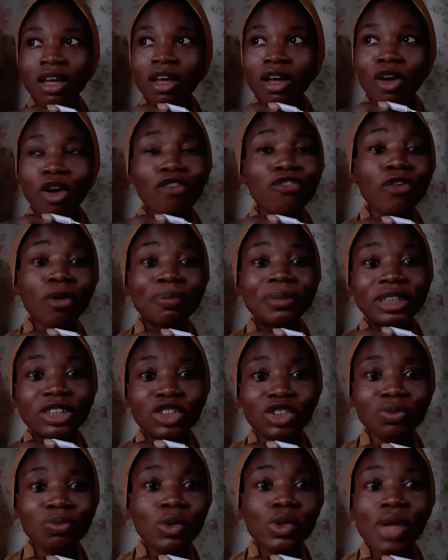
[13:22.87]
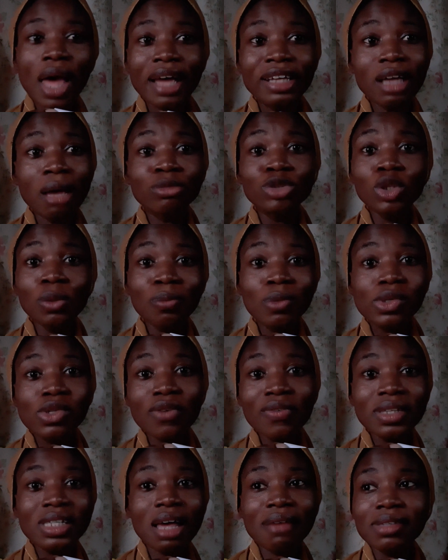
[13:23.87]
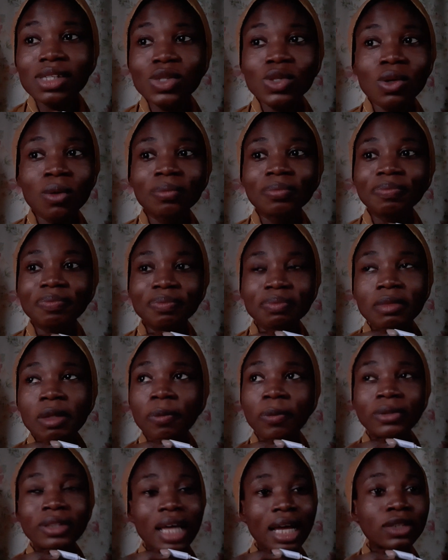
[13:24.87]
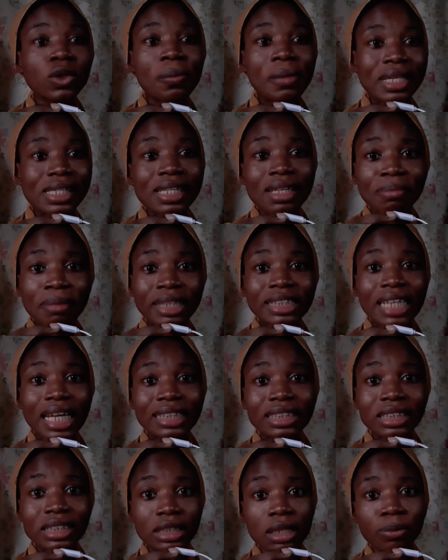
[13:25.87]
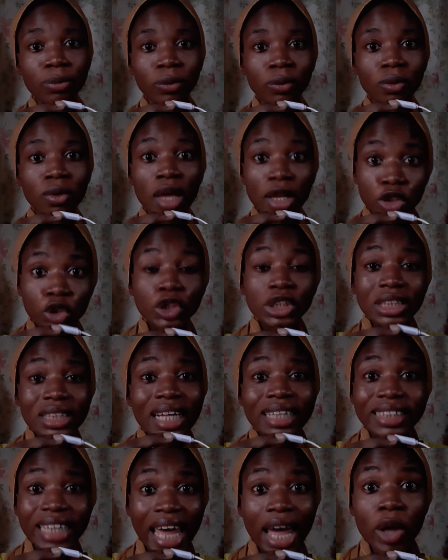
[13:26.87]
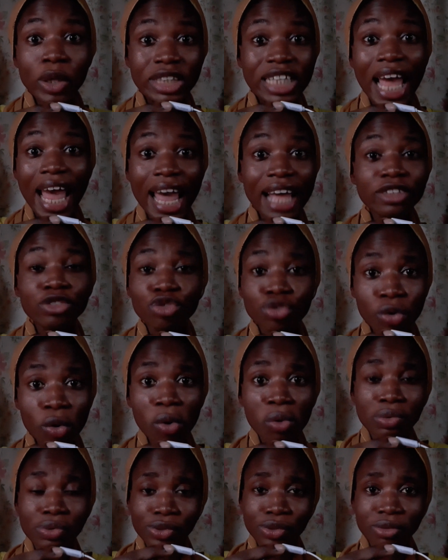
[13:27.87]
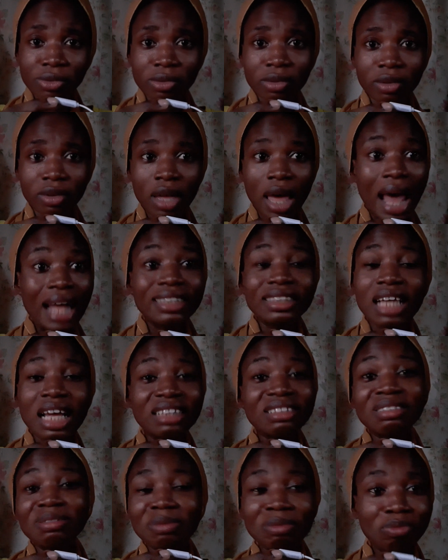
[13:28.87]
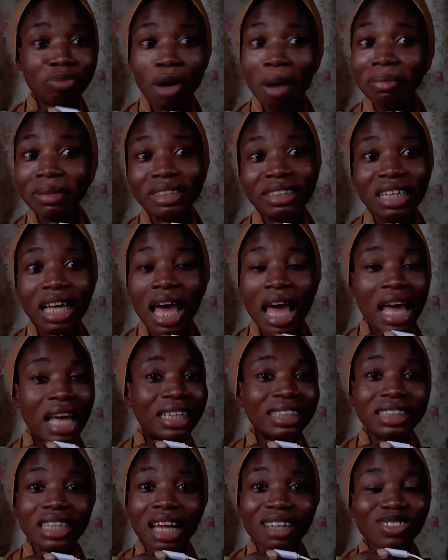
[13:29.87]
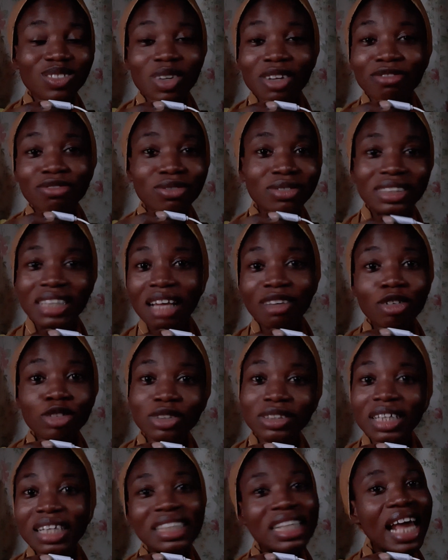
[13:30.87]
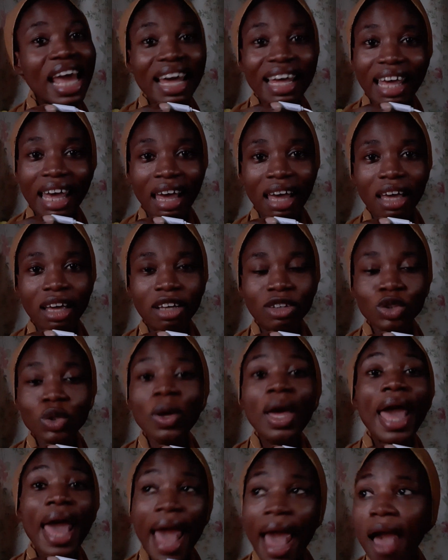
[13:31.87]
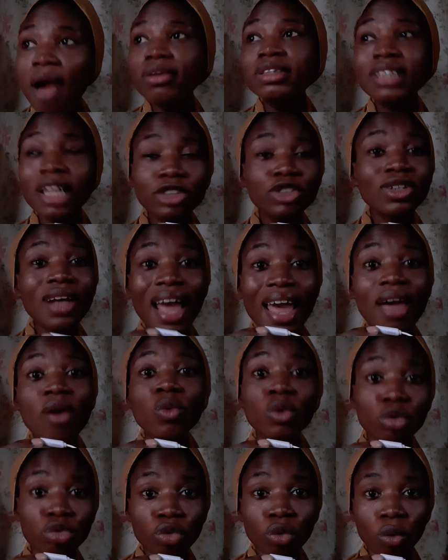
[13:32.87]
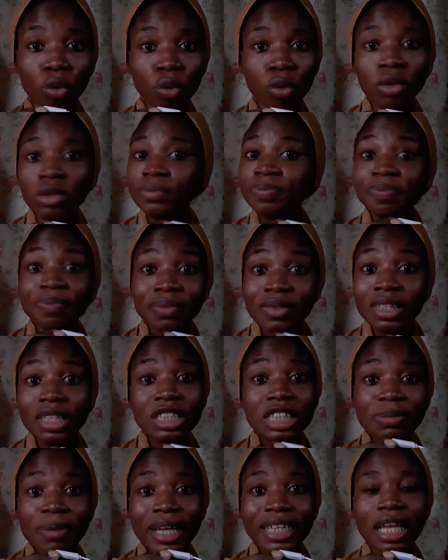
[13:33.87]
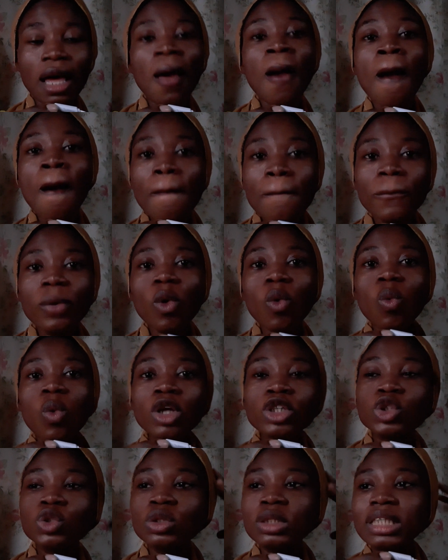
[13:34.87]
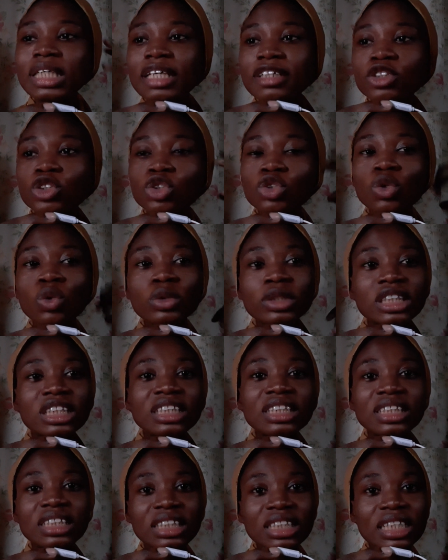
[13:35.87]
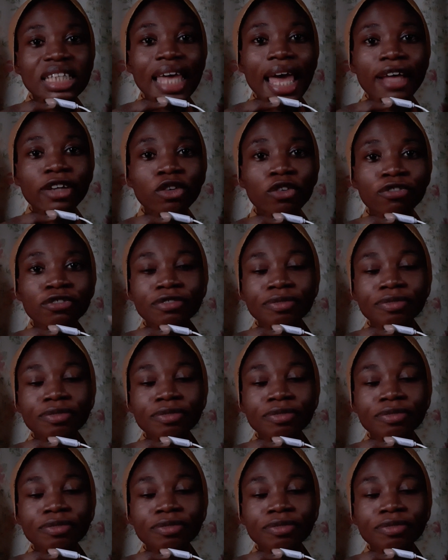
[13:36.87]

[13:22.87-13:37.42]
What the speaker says: God forbid. I'm sure most of us have seen some people that are not mentally stable. You see that the hair on their head grows, and probably they are not doing any hair care. So natural hair will grow, despite that. But once the kind of,